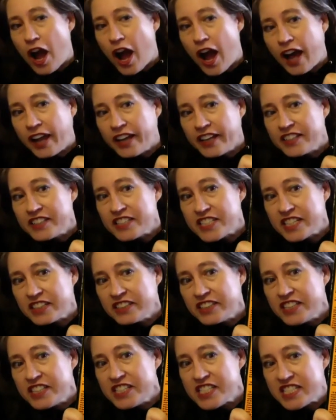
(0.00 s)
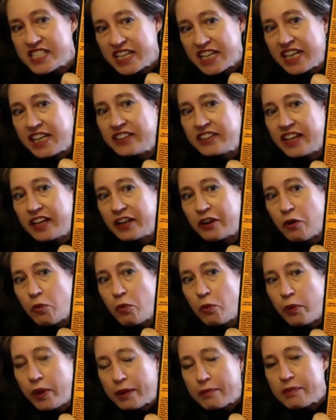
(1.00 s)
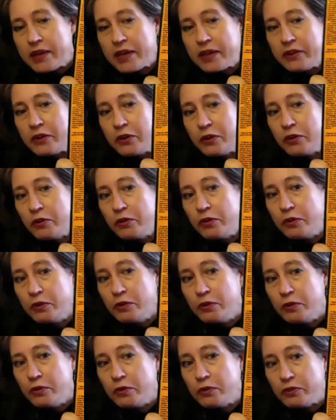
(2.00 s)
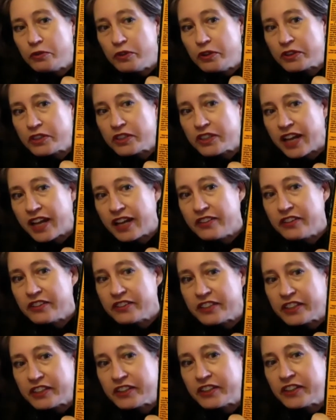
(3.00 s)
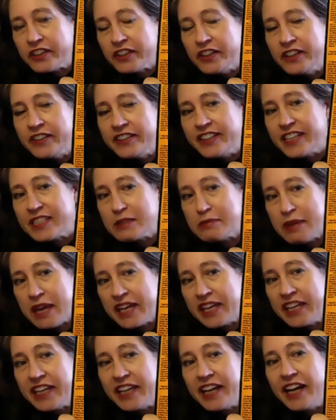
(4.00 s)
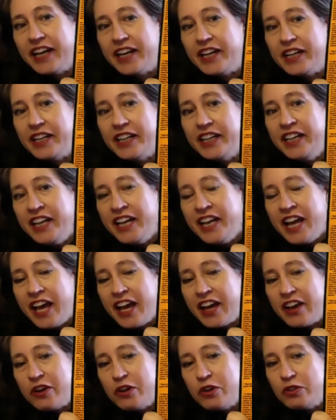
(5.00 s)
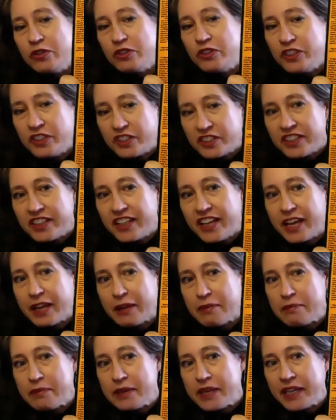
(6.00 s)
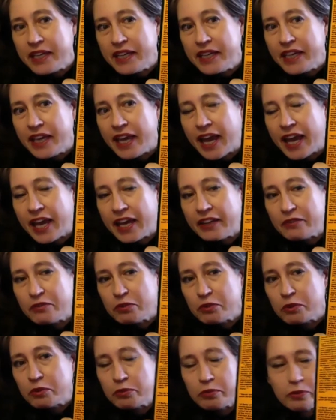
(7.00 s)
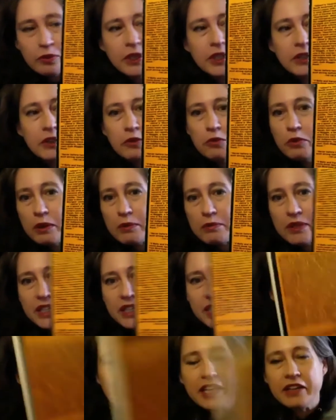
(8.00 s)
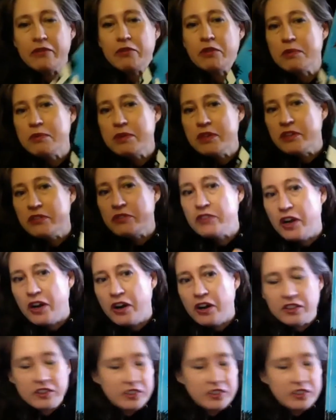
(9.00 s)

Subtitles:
I could suddenly see like women who looked, I looked like her, that's Maggie, who looked like me and were real women, and women of all